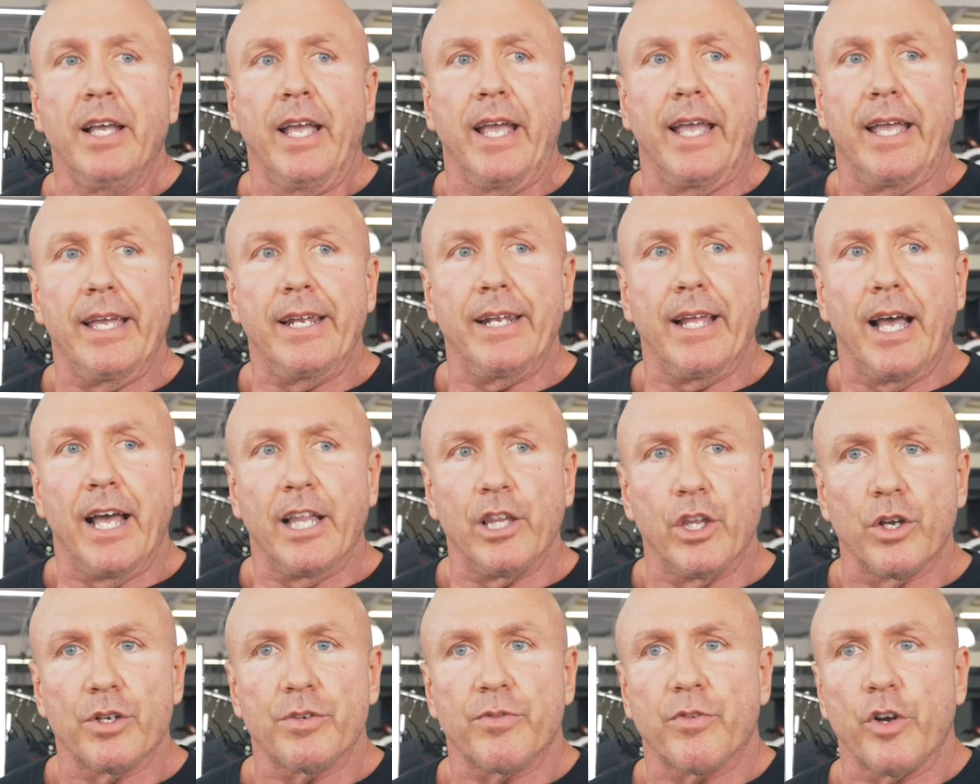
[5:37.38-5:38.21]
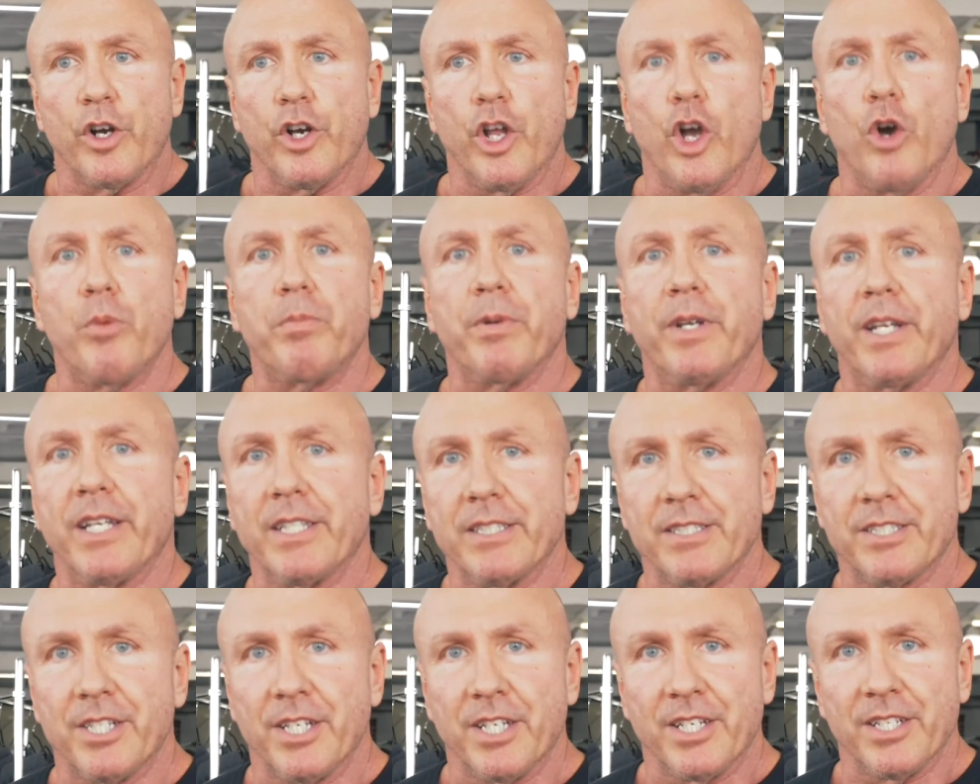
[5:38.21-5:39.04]
and I looked for an
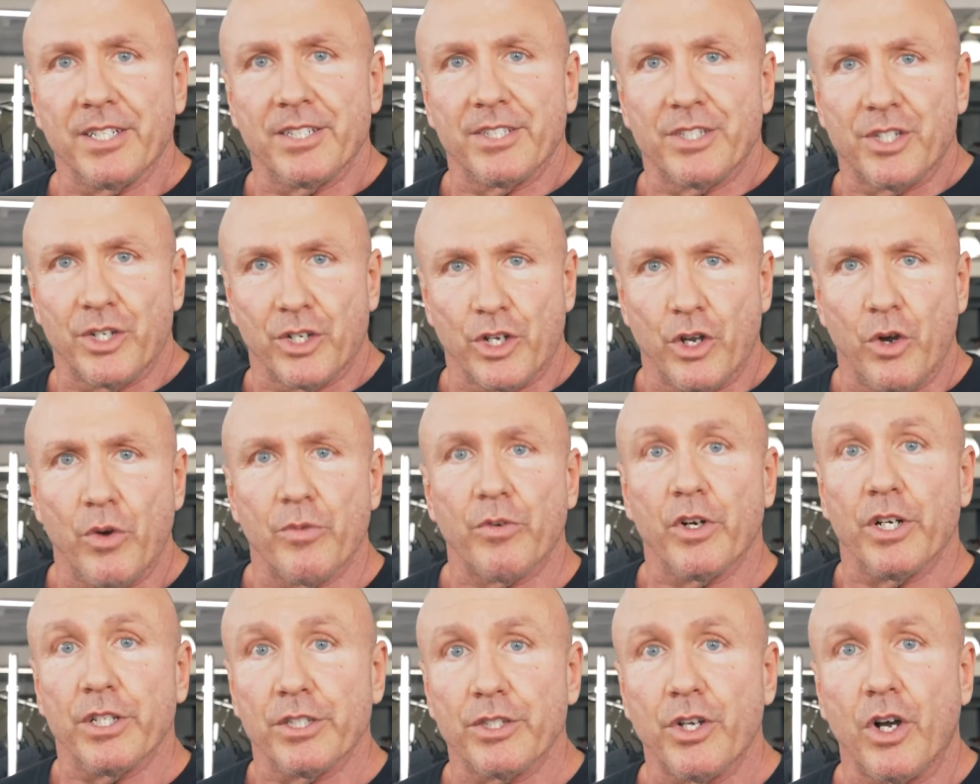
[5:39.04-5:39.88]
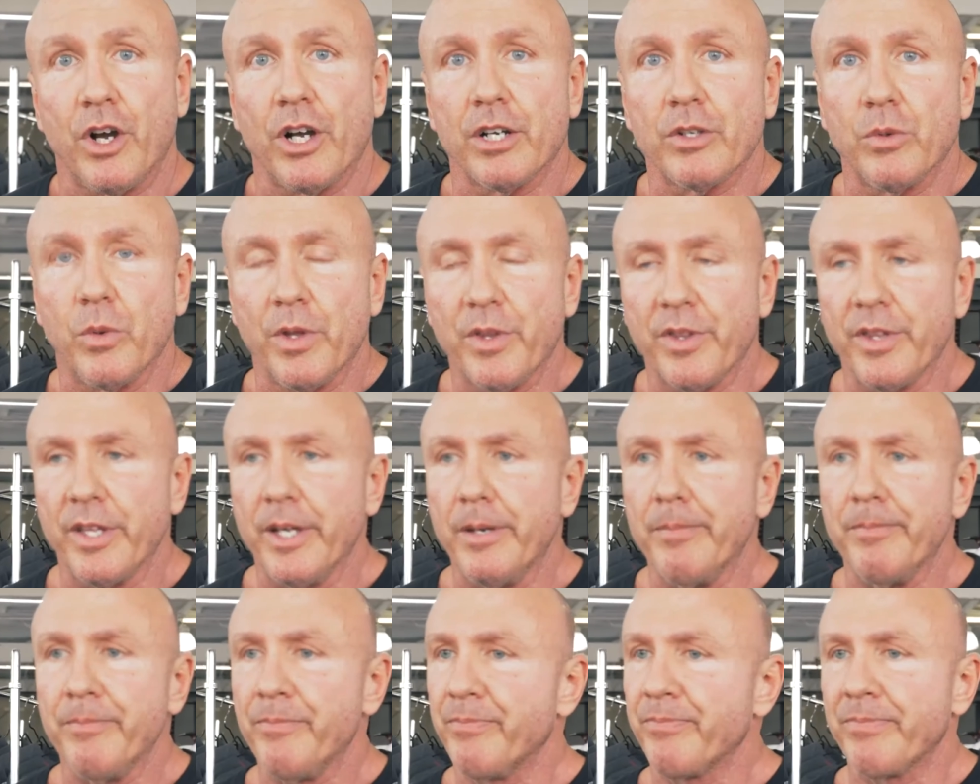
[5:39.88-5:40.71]
opening to go over and talk with
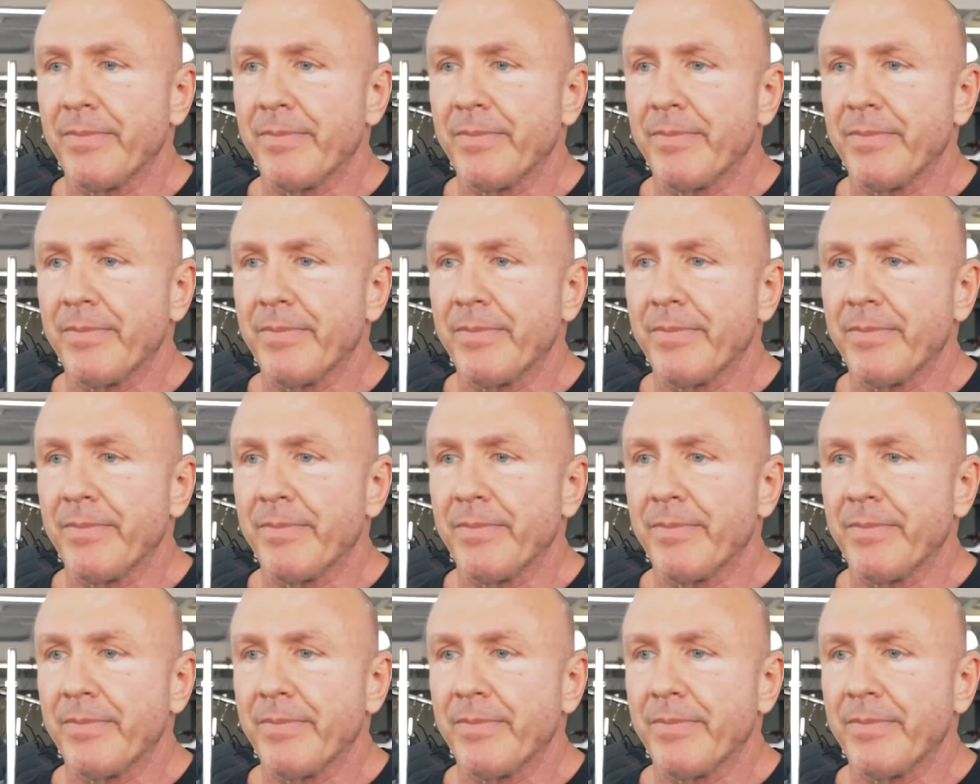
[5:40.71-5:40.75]
them.